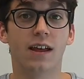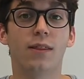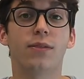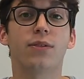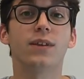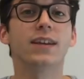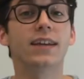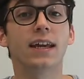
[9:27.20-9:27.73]

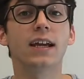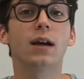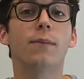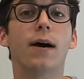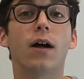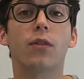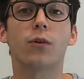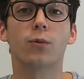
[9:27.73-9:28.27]
thinking
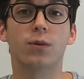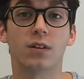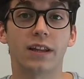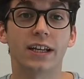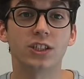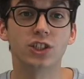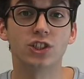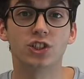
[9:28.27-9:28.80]
about the
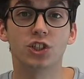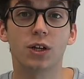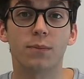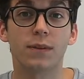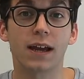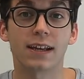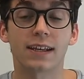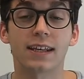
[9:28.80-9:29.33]
relationship
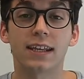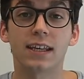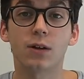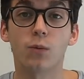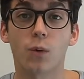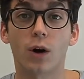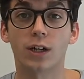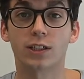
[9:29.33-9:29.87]
that He
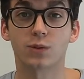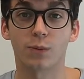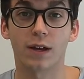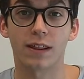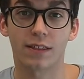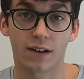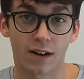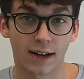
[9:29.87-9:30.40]
wants
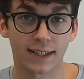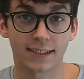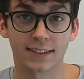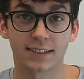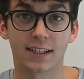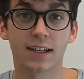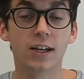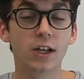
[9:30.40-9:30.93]
with
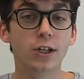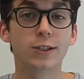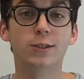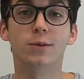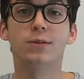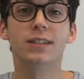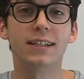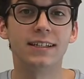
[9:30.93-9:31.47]
us.
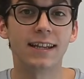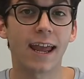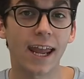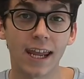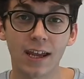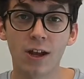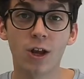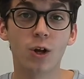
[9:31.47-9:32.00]
So
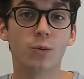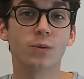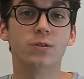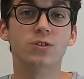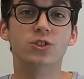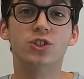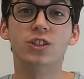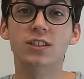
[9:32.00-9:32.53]
today,
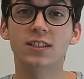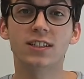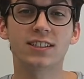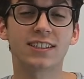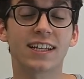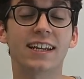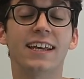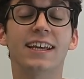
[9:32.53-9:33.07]
with
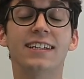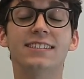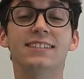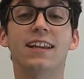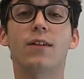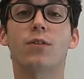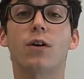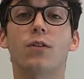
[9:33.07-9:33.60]
Jesus and His
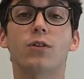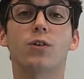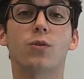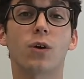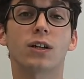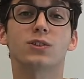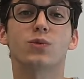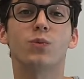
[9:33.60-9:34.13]
death on the
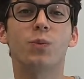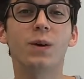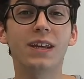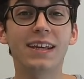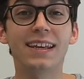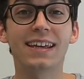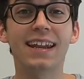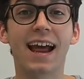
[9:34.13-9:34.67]
cross,
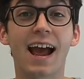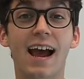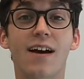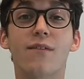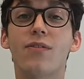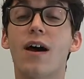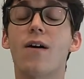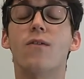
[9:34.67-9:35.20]
we can
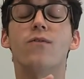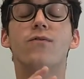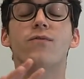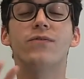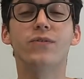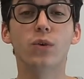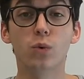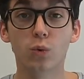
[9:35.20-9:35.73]
have that
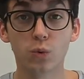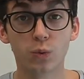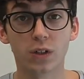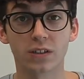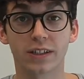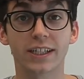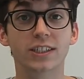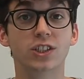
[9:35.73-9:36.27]
full
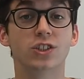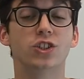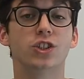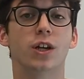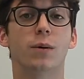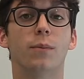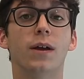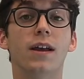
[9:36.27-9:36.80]

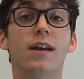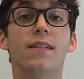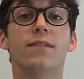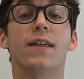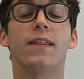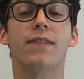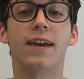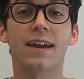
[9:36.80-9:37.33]
relationship
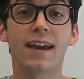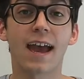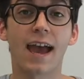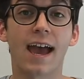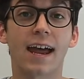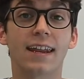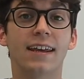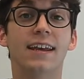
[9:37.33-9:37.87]
that they
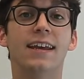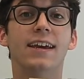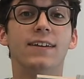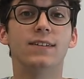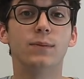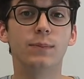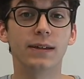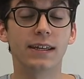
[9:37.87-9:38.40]
had
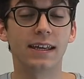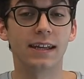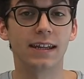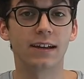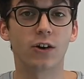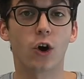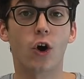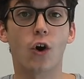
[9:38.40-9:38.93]
in the
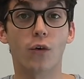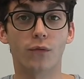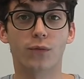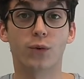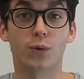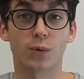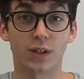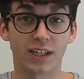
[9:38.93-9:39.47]
beginning of
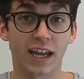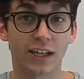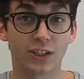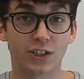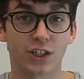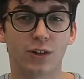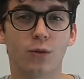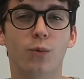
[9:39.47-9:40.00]

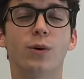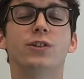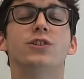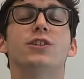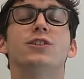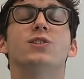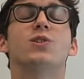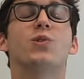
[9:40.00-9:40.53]
creation, which
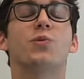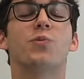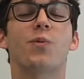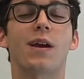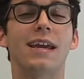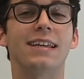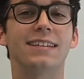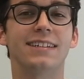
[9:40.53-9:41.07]
is
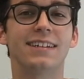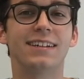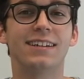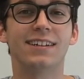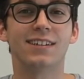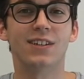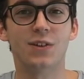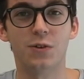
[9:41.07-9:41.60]
great
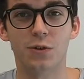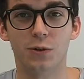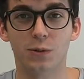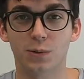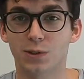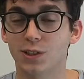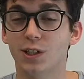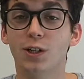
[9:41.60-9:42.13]

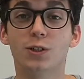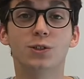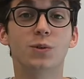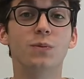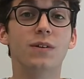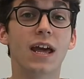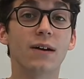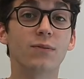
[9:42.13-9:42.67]
news. So
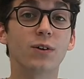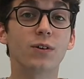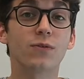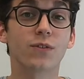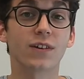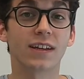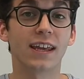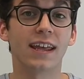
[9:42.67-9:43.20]
never
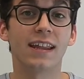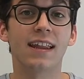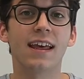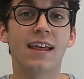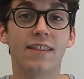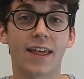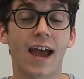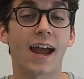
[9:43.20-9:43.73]
forget
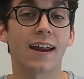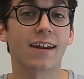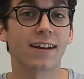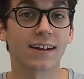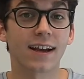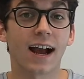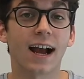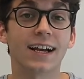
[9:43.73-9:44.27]
that,
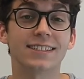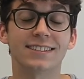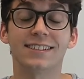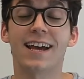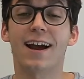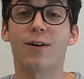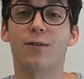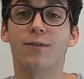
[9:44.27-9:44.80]
guys.
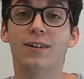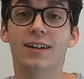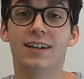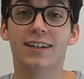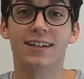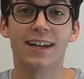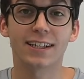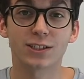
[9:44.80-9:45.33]
Now,
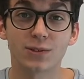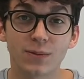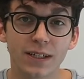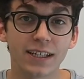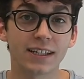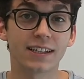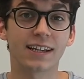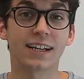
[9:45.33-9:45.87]
next
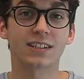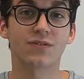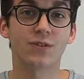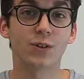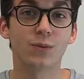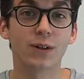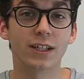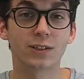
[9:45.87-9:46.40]
week and the next
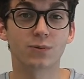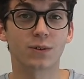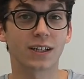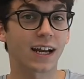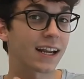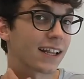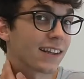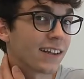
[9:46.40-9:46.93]
few weeks, we'll
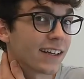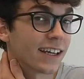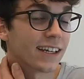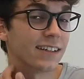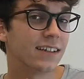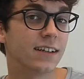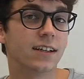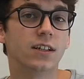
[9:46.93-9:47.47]
kind of look
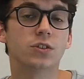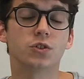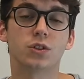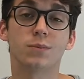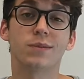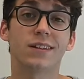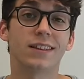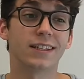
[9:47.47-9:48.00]
at
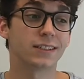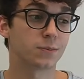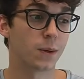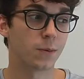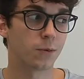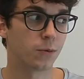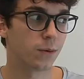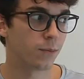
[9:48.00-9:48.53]
some of the things
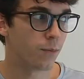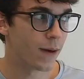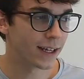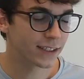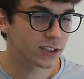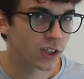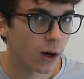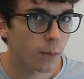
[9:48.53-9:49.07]
maybe we
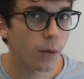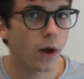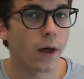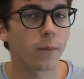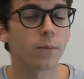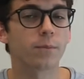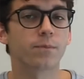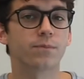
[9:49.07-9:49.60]
messed up
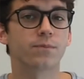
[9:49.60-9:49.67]
on